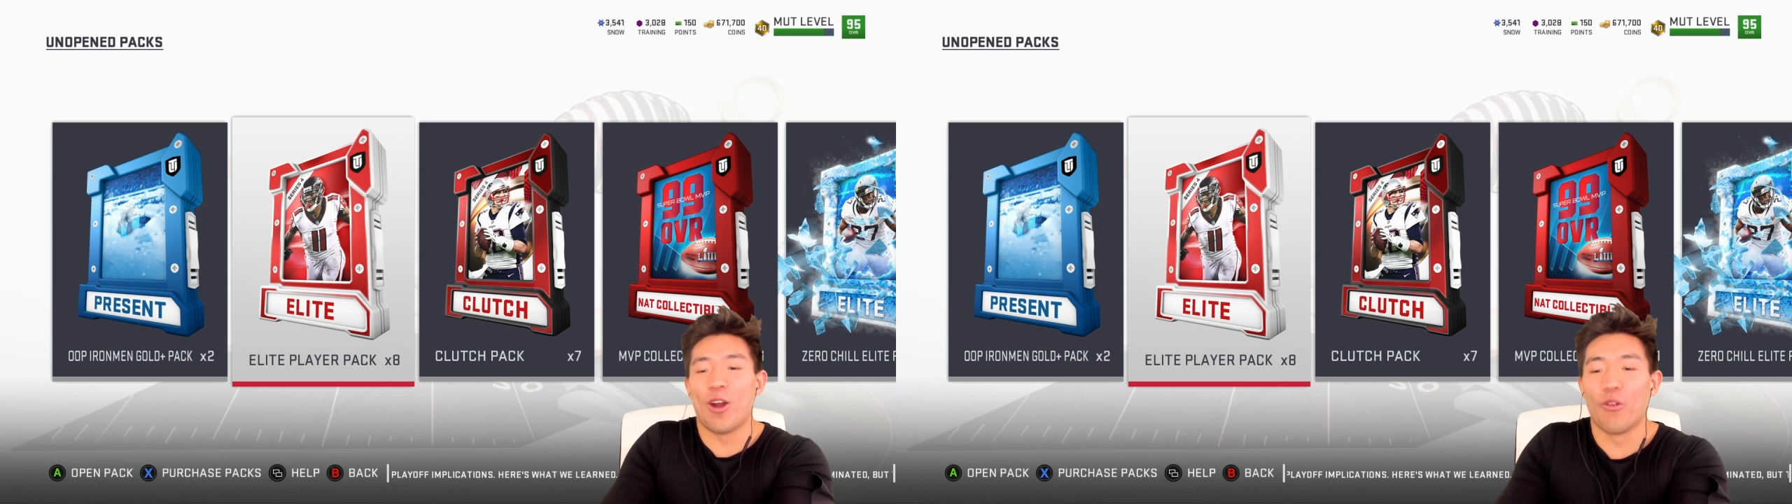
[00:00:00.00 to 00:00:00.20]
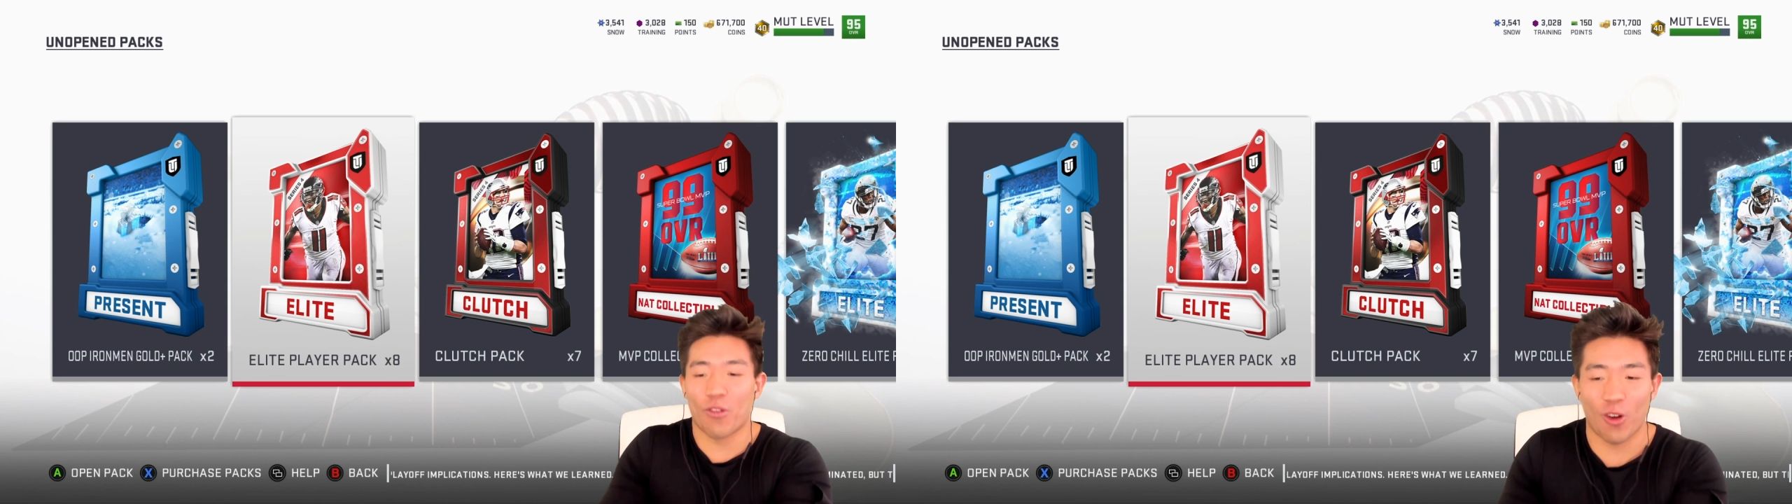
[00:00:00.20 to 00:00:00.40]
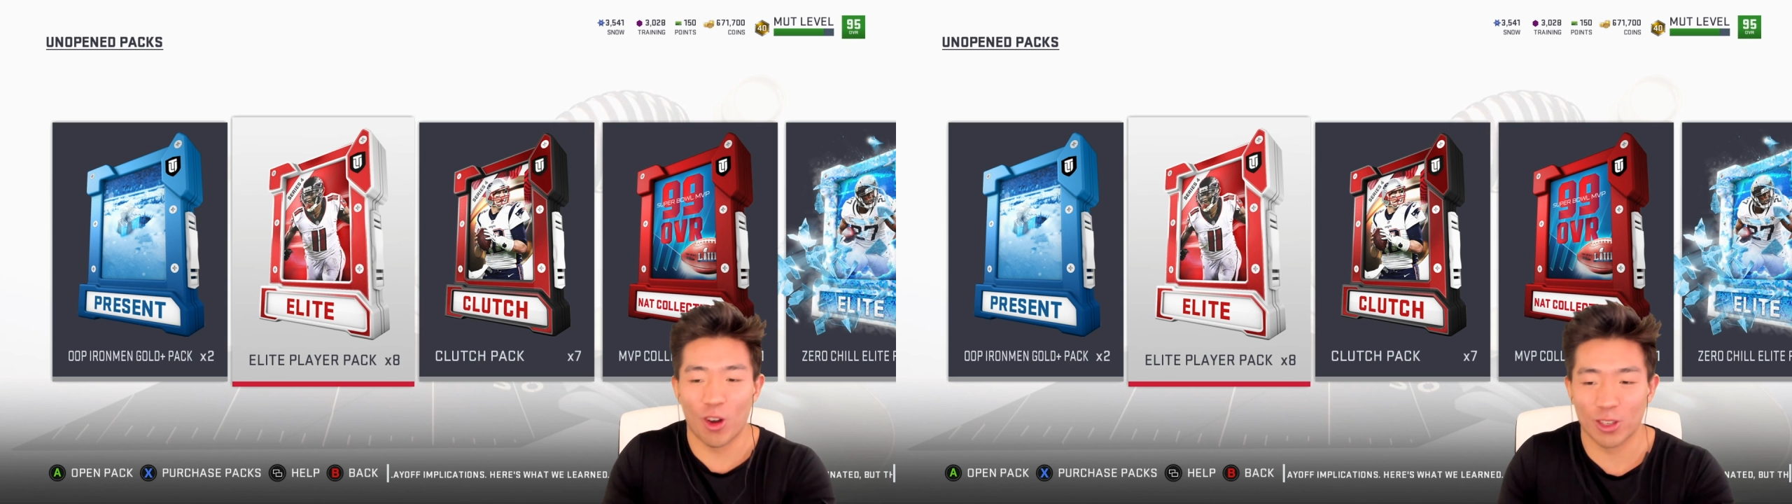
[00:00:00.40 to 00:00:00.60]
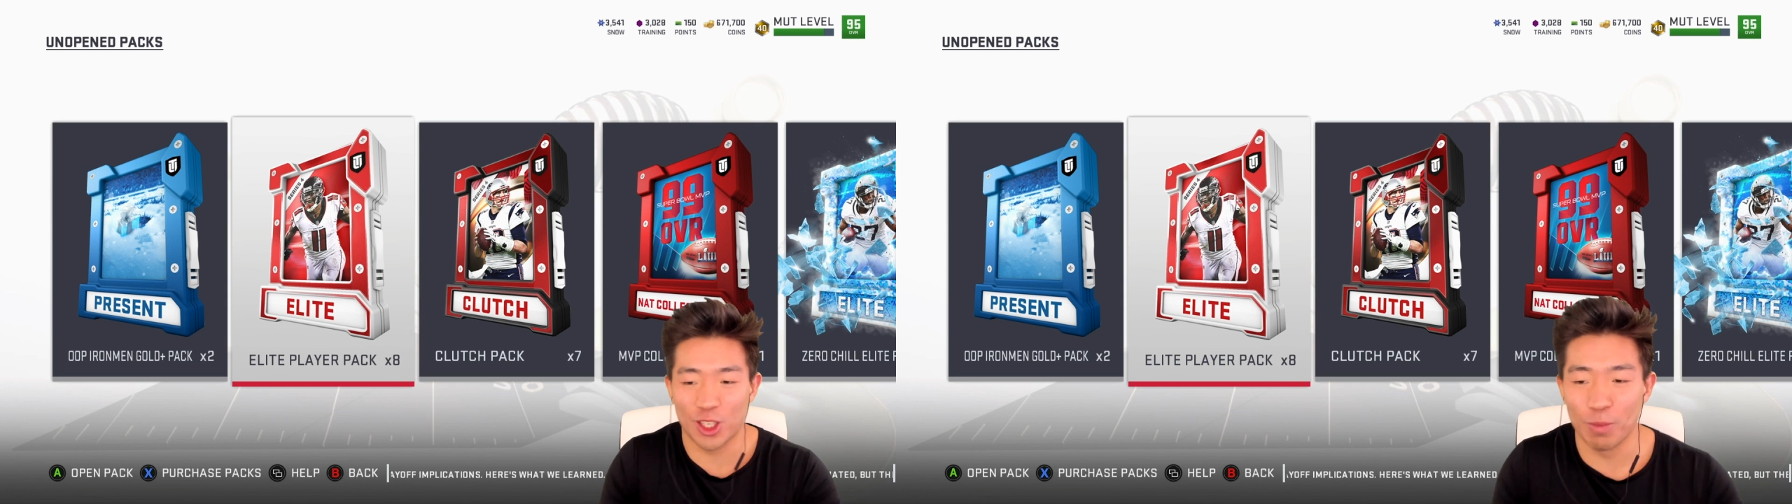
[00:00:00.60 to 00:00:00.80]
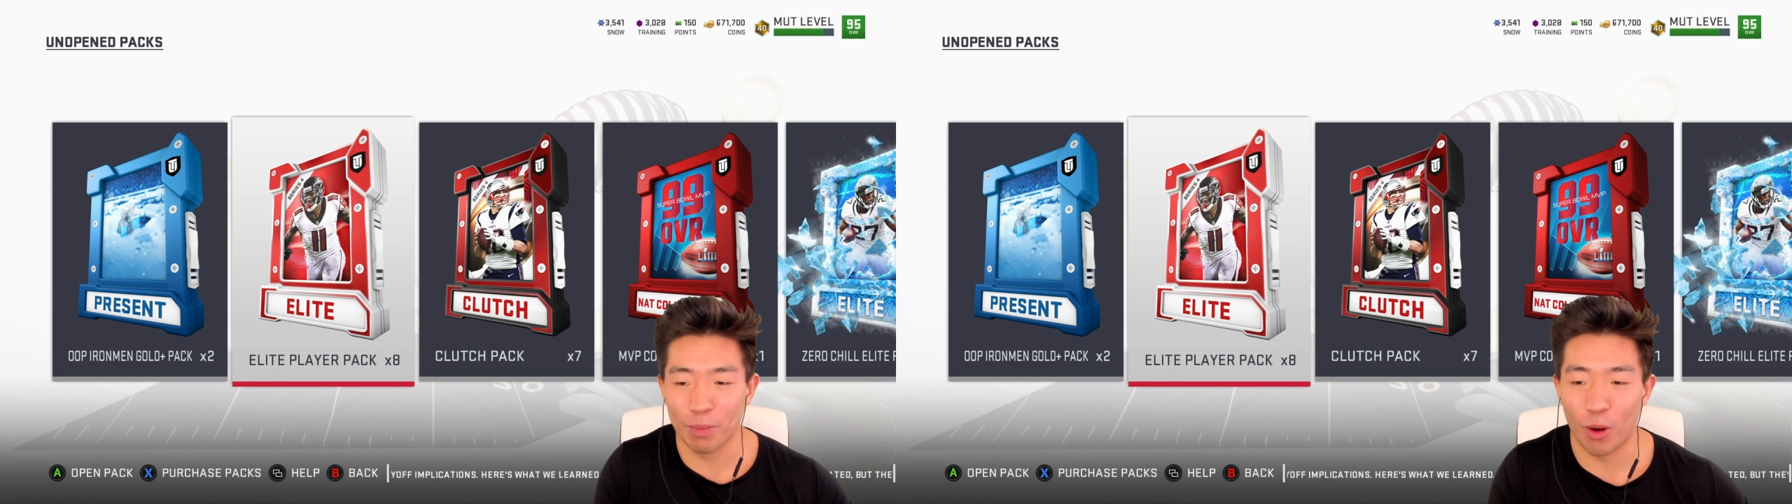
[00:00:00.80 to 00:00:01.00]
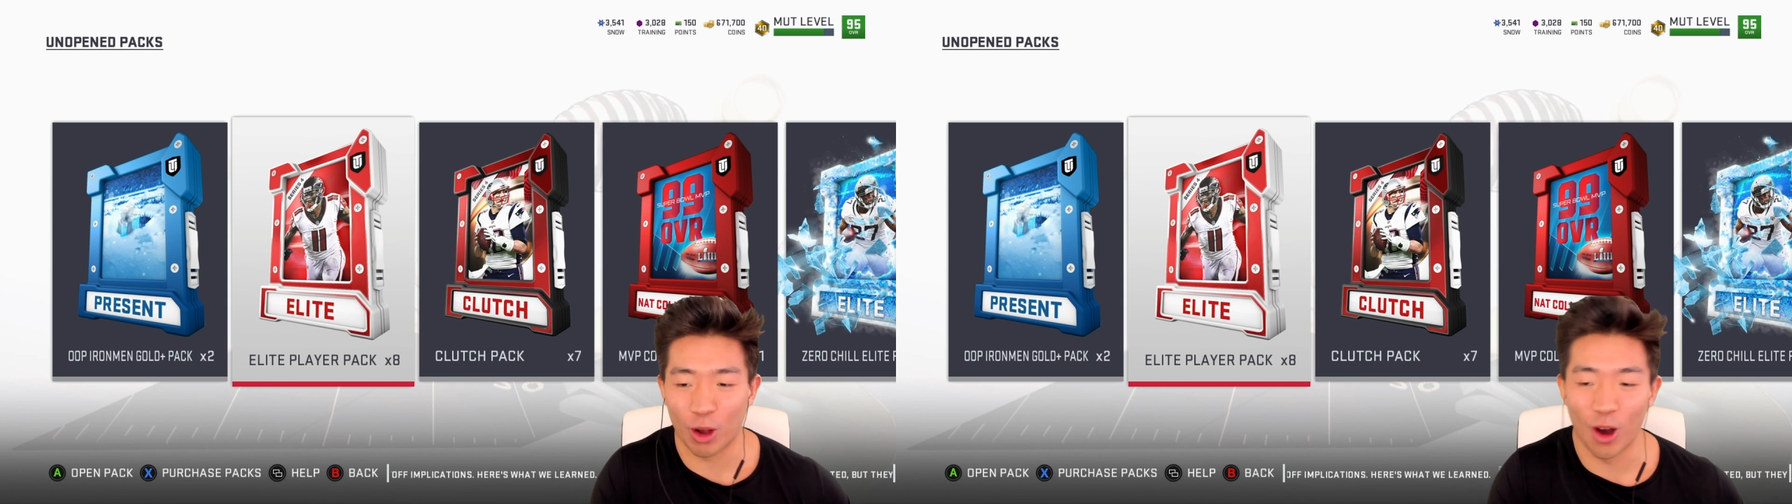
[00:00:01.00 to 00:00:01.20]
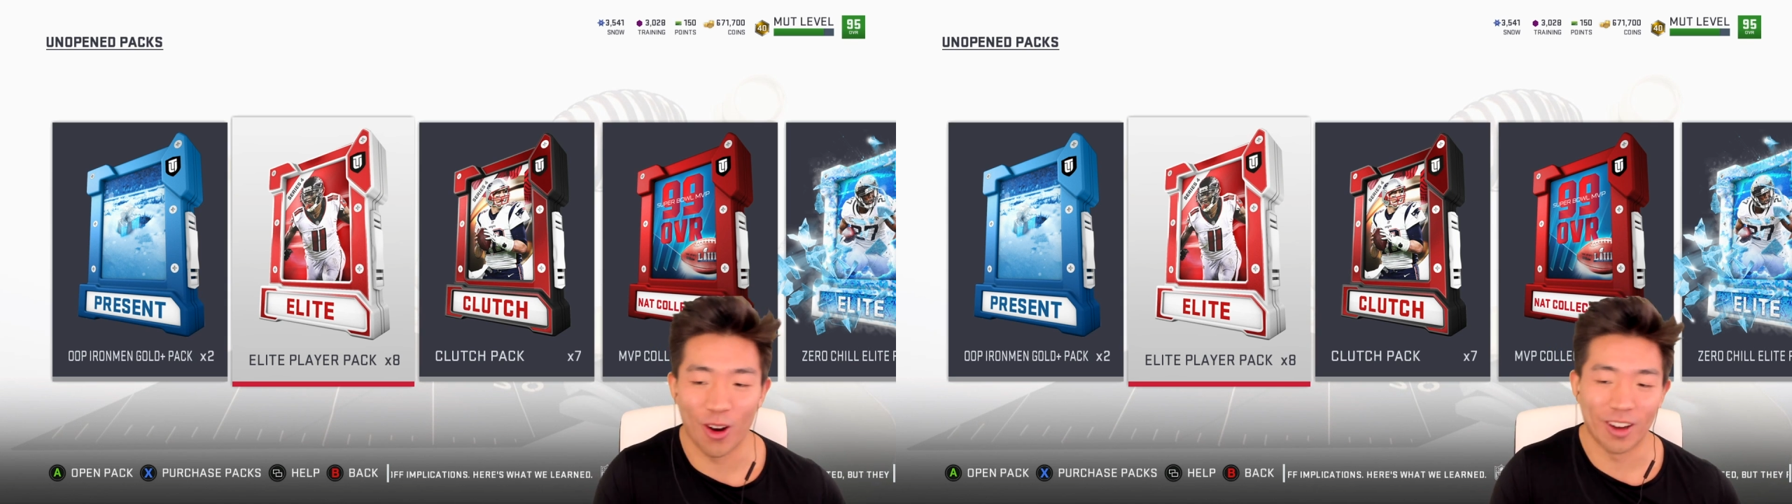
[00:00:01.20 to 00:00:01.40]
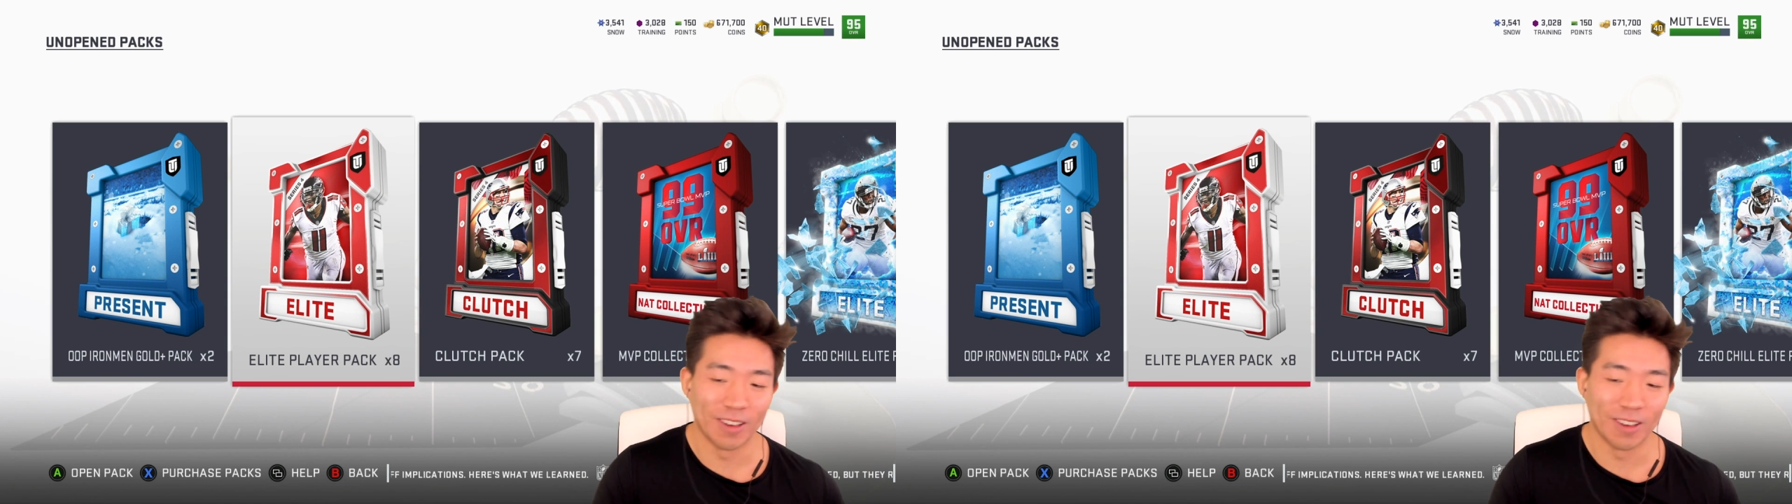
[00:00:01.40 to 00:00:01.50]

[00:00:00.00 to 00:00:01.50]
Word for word: overall Super Bowl card.